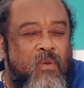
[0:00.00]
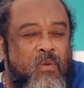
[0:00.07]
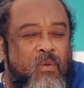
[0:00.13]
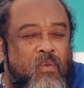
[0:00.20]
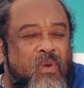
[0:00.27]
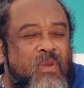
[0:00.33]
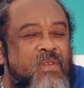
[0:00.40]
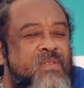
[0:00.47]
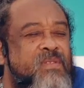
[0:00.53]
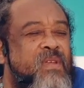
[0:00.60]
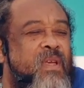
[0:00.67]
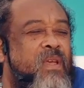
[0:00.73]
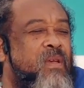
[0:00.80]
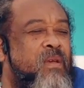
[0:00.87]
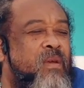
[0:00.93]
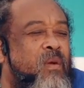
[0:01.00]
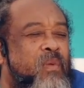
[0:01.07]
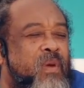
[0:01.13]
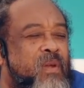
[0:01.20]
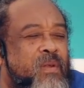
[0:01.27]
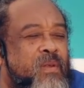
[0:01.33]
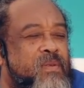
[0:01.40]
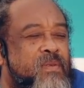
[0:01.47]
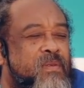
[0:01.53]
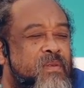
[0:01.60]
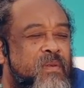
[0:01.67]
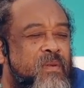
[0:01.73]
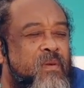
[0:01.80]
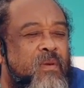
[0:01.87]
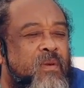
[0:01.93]
what is saying awareness?
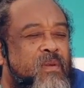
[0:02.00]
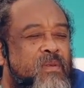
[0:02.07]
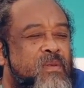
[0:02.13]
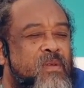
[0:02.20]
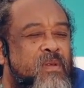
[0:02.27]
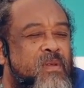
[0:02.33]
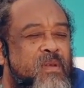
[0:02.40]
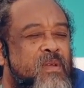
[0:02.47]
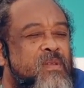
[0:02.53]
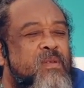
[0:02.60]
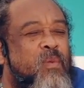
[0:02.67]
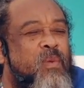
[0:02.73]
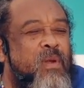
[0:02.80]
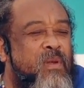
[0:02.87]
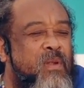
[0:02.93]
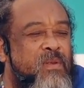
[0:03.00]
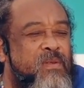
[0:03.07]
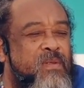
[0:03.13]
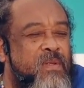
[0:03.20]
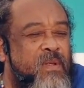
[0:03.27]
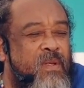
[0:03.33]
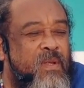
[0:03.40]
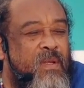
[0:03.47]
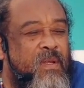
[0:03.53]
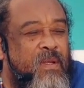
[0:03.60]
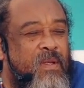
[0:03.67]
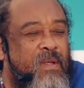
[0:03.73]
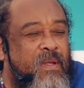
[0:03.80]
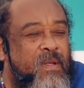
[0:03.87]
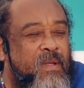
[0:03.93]
Is awareness.
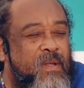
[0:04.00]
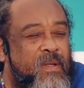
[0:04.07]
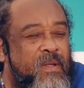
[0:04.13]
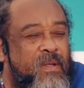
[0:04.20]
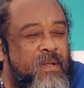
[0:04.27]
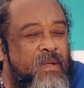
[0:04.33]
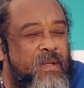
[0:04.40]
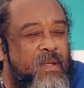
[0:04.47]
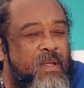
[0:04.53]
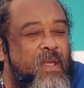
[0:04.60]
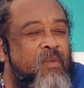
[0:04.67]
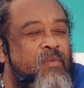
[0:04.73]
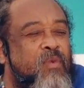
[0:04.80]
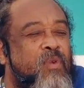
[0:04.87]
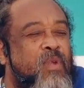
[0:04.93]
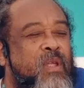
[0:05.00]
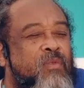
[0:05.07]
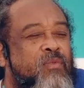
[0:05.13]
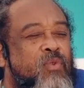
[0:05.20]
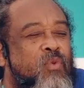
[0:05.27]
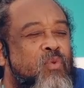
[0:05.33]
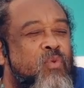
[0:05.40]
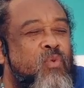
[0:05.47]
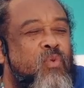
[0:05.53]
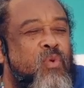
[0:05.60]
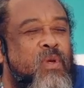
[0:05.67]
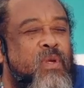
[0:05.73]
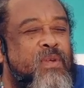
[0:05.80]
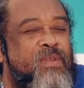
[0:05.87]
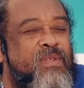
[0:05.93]
Even if you
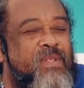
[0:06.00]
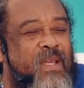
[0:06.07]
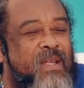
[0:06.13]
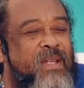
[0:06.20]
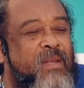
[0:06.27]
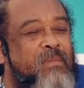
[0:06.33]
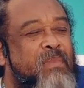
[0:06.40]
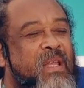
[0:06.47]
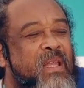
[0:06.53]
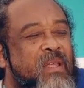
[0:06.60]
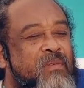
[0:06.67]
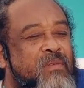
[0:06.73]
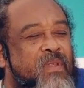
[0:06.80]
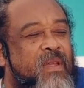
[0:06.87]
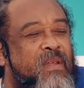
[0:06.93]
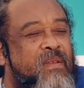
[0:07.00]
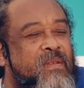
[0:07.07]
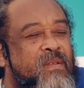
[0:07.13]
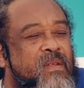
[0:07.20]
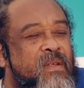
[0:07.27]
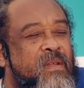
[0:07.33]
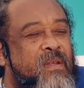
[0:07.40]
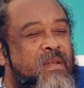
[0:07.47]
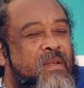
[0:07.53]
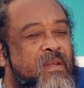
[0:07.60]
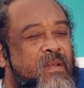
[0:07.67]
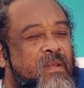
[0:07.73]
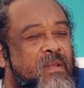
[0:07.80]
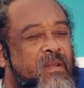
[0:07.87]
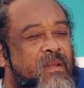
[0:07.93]
said and believe that,
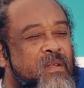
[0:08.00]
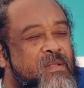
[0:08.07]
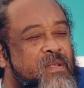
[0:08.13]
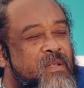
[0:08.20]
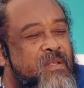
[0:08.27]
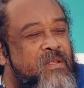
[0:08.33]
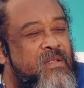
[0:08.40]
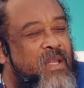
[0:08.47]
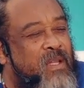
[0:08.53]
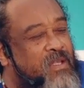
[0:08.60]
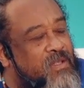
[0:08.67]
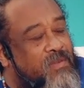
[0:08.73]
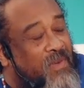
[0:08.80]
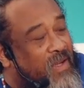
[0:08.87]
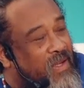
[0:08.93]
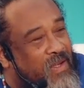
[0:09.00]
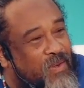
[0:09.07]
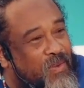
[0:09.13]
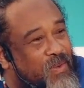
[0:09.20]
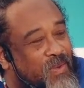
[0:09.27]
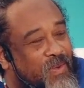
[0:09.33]
does it satisfy you?